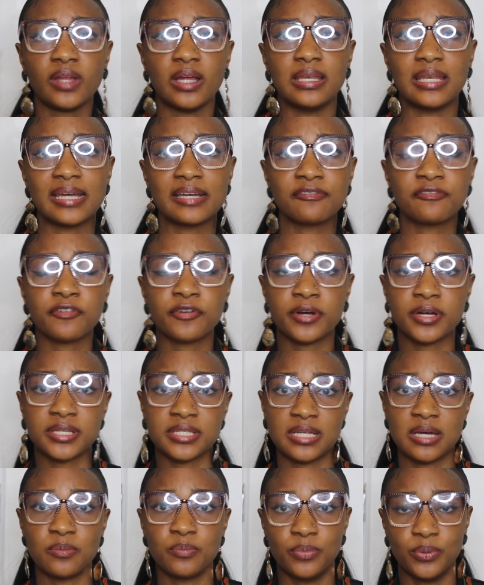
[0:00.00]
Like for
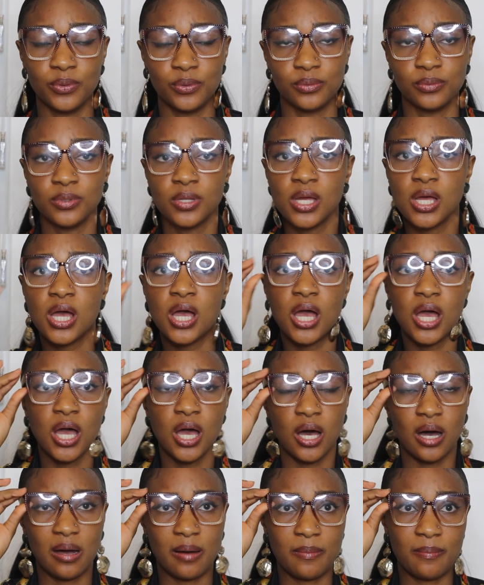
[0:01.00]
example,
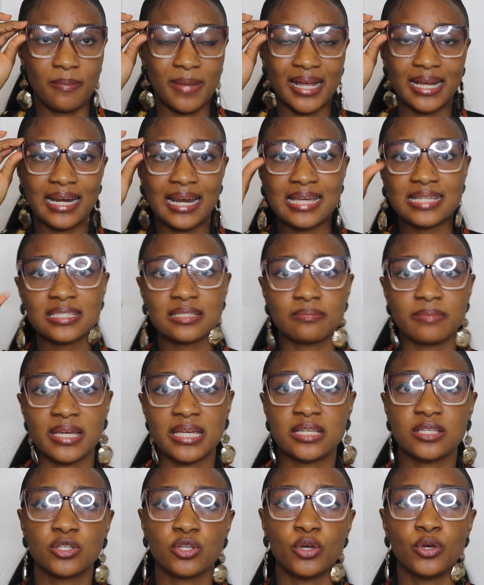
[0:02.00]
my
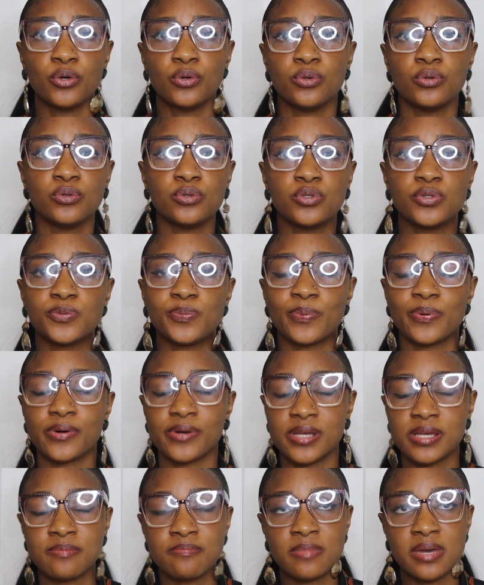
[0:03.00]
classmates whose
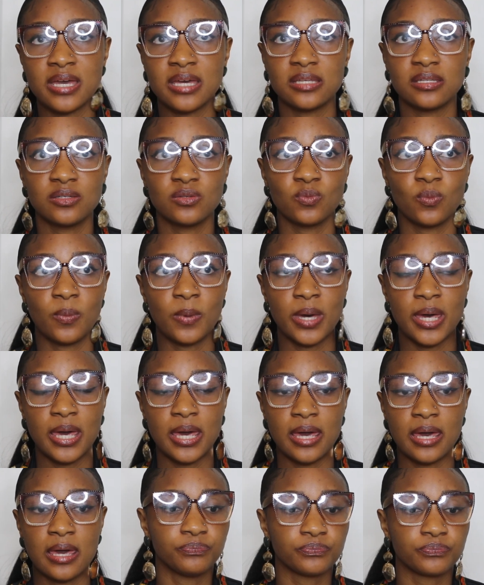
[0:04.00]
pre-meds
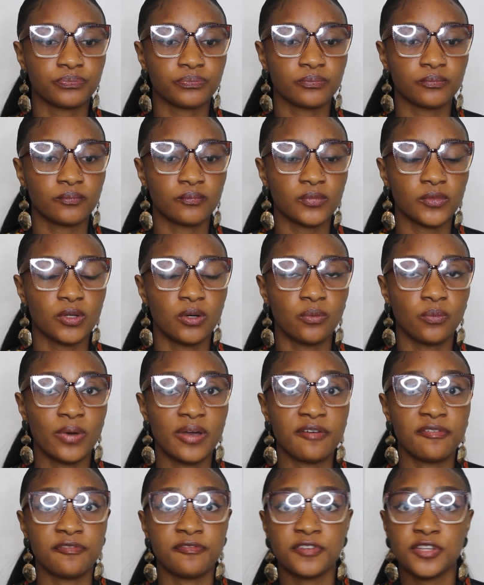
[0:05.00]
were
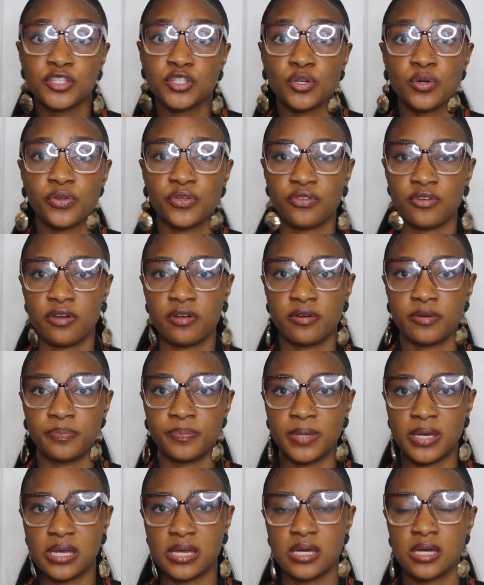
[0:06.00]

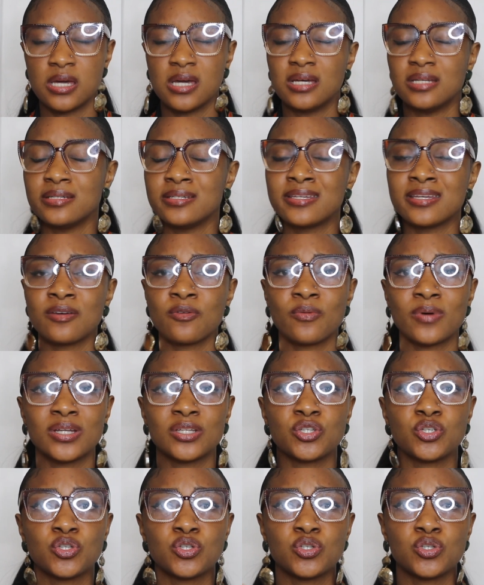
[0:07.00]
physiotherapy, they were
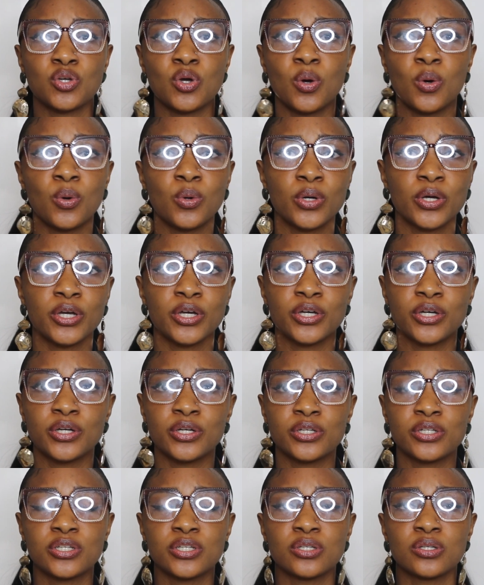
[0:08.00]
so
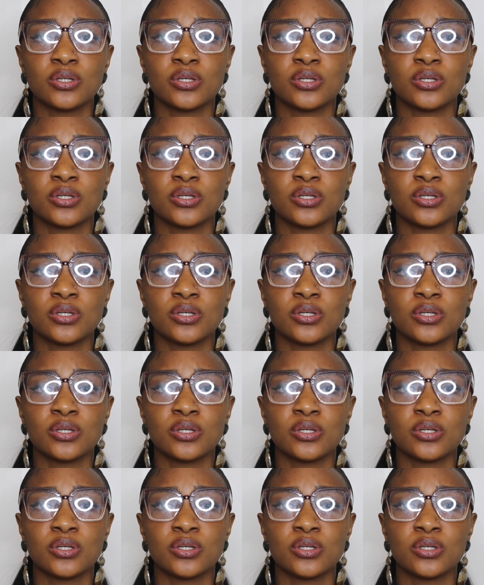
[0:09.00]
good